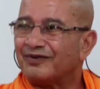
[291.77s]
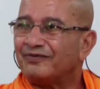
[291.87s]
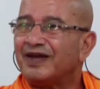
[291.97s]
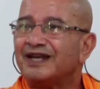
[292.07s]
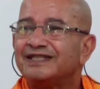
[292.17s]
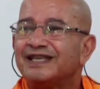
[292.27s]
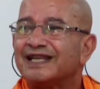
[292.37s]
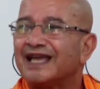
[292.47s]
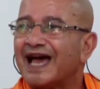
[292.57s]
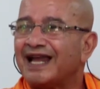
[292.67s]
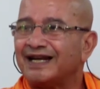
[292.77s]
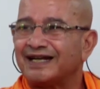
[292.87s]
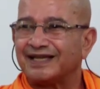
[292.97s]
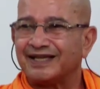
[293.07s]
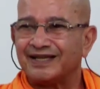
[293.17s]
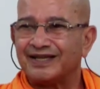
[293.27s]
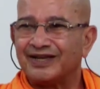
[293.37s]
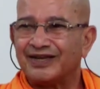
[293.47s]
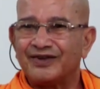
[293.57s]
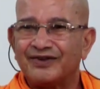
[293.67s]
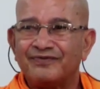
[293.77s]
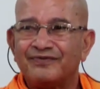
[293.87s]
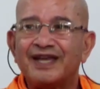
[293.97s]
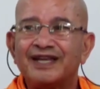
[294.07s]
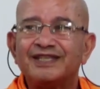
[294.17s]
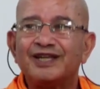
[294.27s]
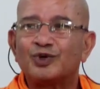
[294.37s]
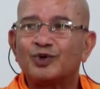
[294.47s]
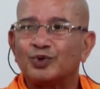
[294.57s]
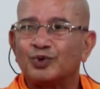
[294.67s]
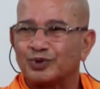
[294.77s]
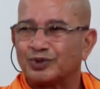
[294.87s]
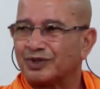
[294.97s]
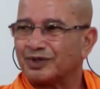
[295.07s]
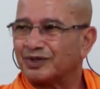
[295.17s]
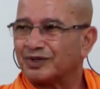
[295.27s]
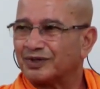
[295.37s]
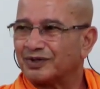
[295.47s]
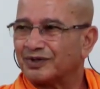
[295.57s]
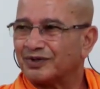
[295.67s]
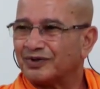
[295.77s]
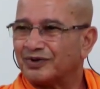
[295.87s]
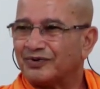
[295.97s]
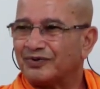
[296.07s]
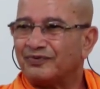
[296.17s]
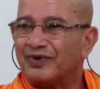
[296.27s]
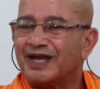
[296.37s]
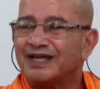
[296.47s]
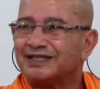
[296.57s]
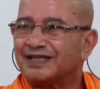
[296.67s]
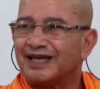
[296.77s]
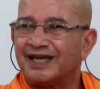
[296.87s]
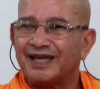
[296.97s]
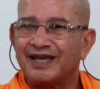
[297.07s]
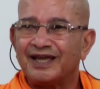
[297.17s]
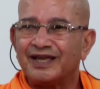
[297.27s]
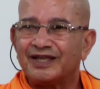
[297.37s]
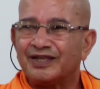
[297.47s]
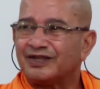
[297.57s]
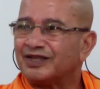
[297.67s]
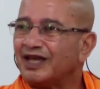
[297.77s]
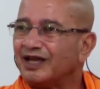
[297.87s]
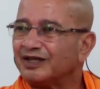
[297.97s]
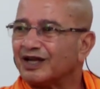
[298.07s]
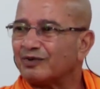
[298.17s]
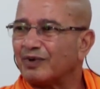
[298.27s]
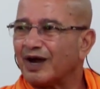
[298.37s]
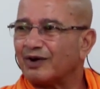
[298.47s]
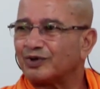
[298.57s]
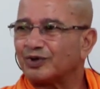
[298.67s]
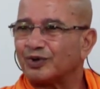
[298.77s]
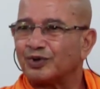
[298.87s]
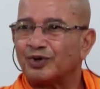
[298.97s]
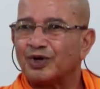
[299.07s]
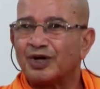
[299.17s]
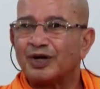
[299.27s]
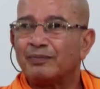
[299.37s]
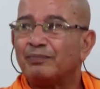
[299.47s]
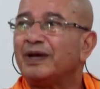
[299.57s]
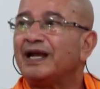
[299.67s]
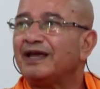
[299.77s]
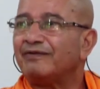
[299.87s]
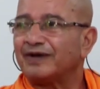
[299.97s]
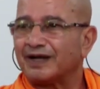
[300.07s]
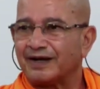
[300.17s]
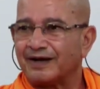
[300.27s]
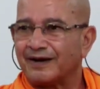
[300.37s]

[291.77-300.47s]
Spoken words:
Where is the reality? Where is the truth? Where is the thing that we have to believe in?